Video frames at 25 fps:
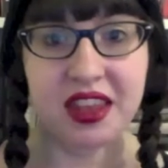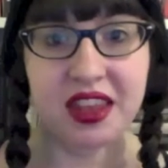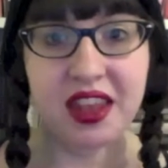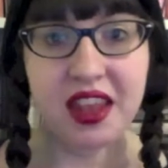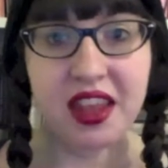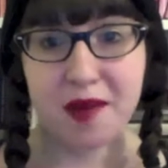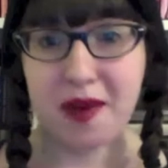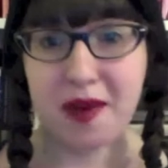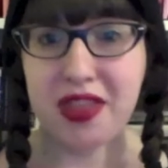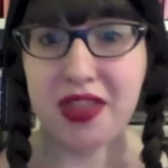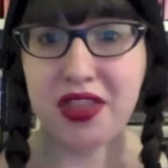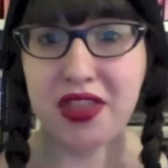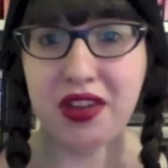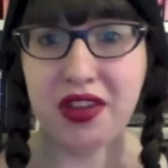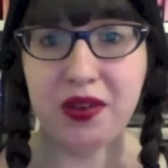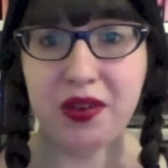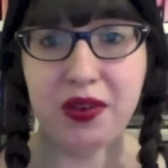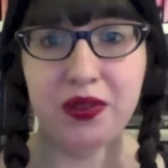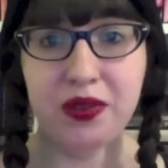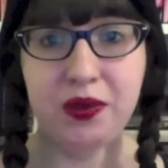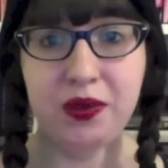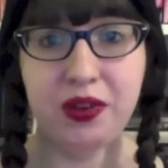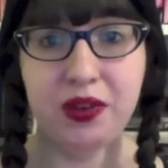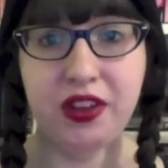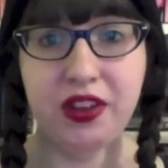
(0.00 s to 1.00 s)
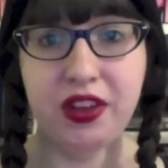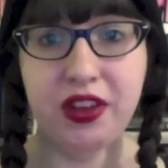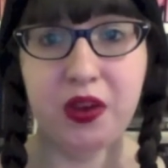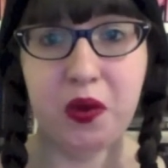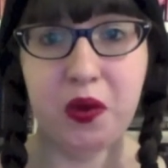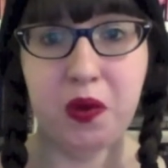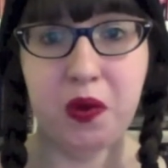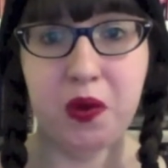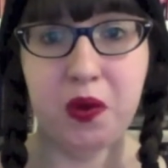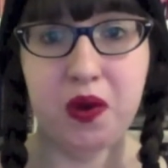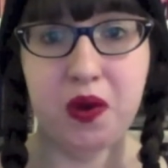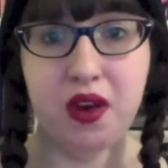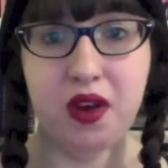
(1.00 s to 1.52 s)
I thought it was really
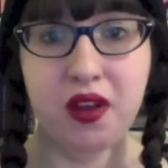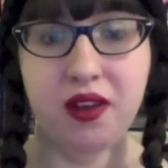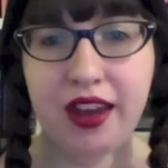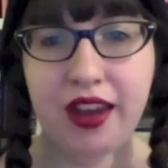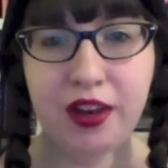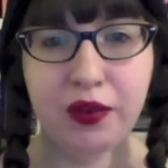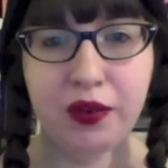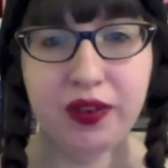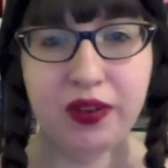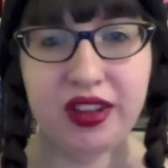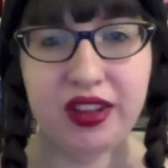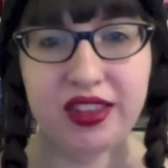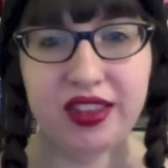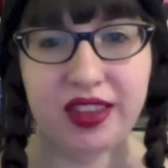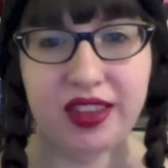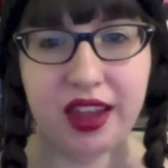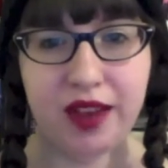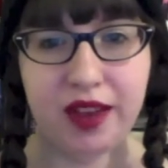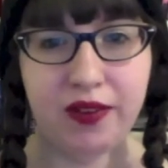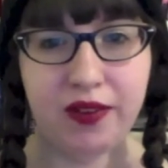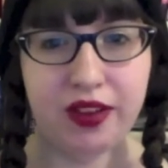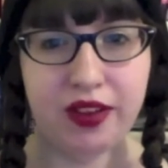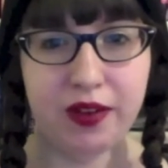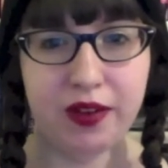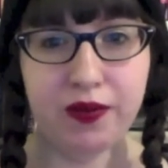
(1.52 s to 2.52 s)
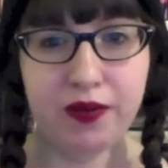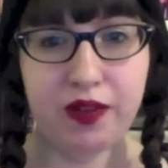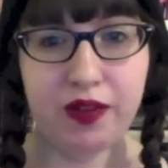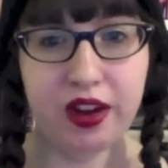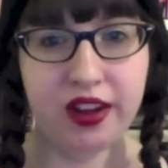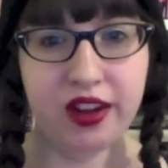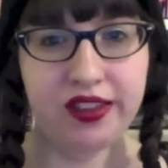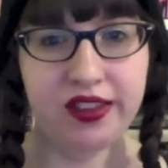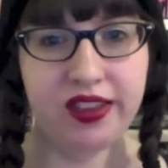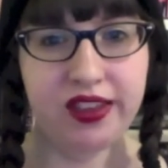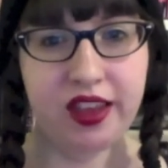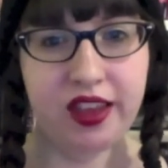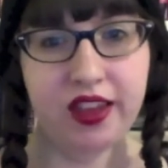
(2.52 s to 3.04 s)
cool. It reads kind of like a fairy
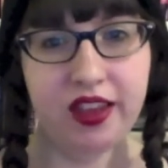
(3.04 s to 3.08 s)
tale.